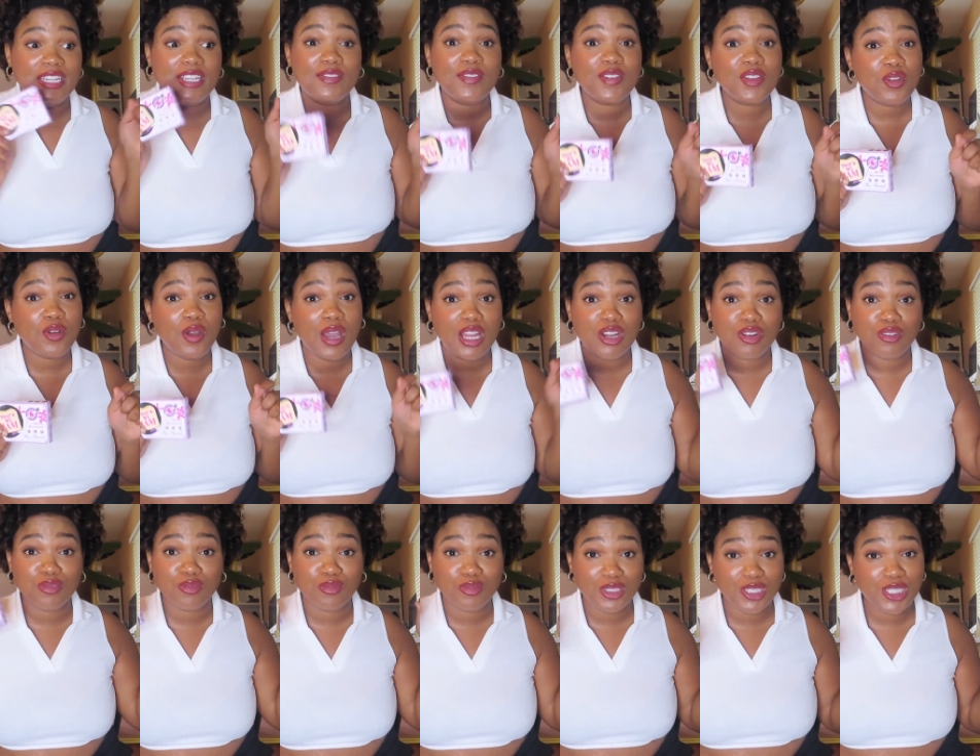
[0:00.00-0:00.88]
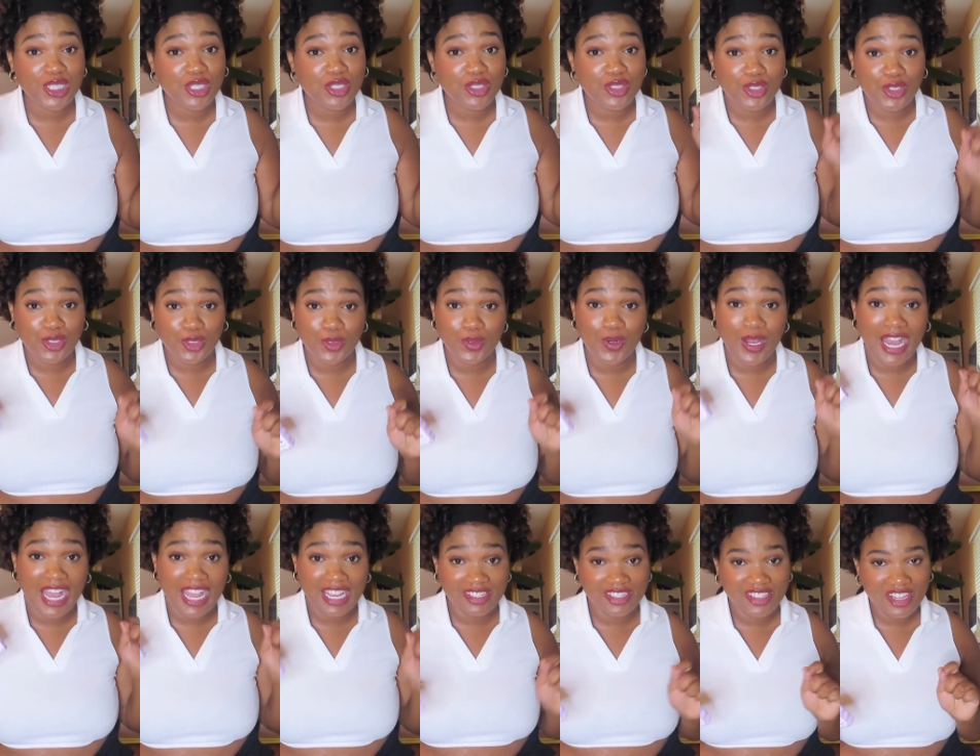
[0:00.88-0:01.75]
even though I don't really do
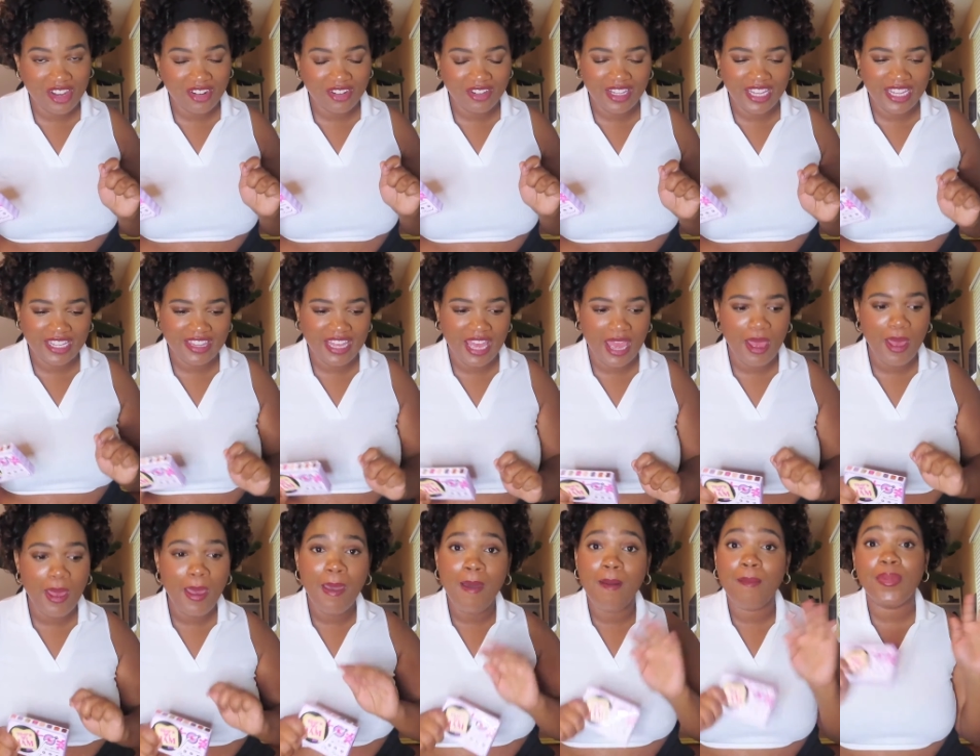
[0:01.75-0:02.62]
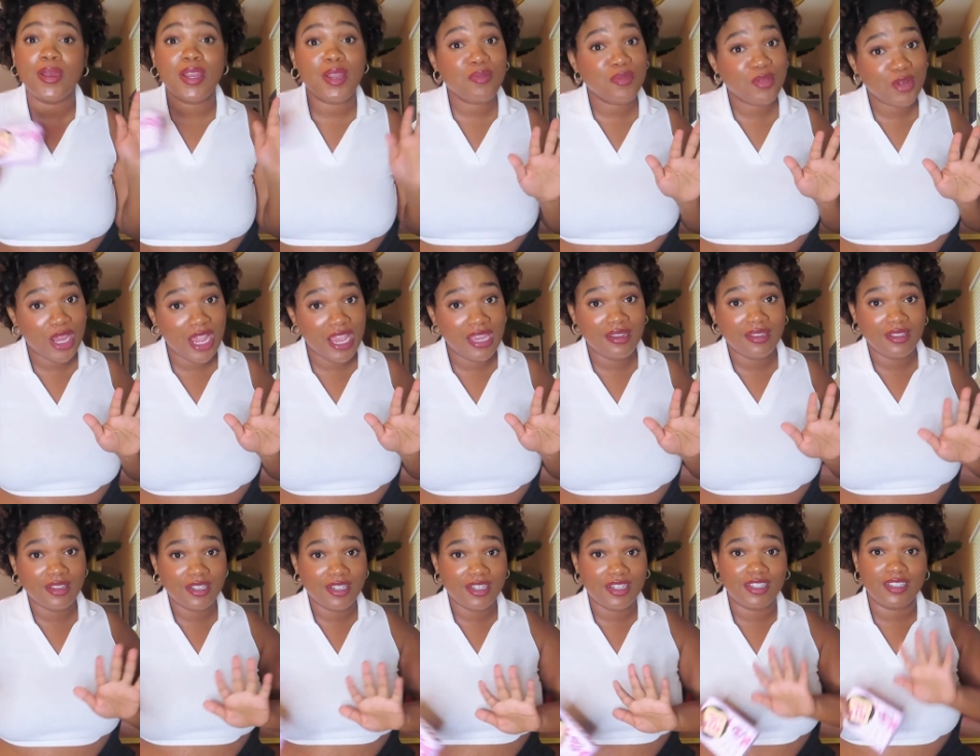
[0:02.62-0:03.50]
eyeshadow like that, but I'm trying
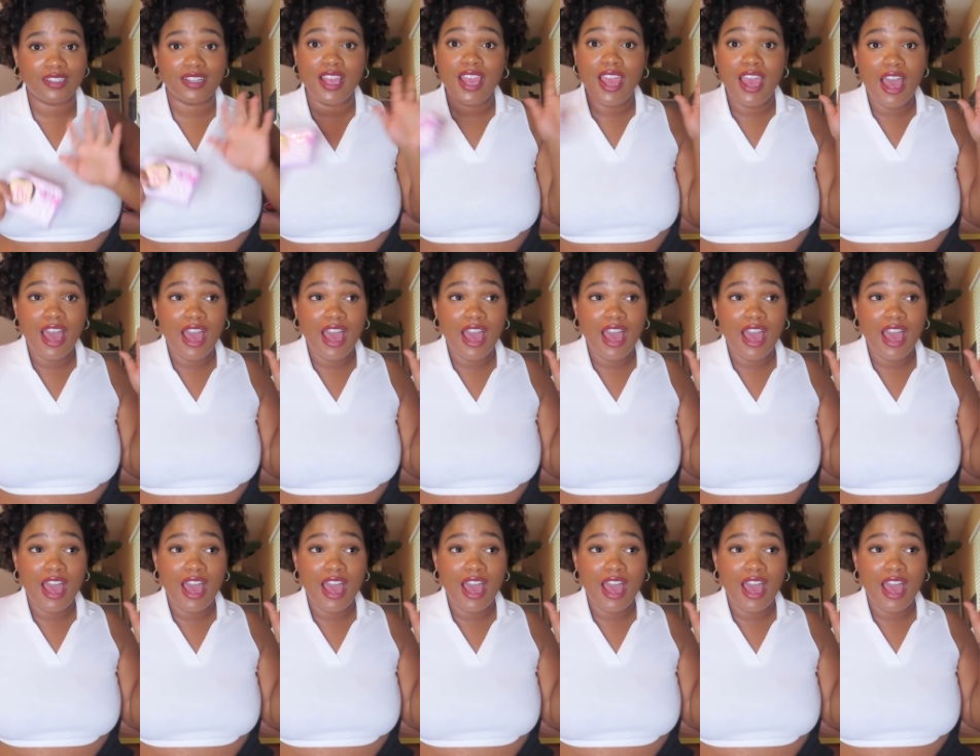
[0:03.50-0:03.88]
to learn.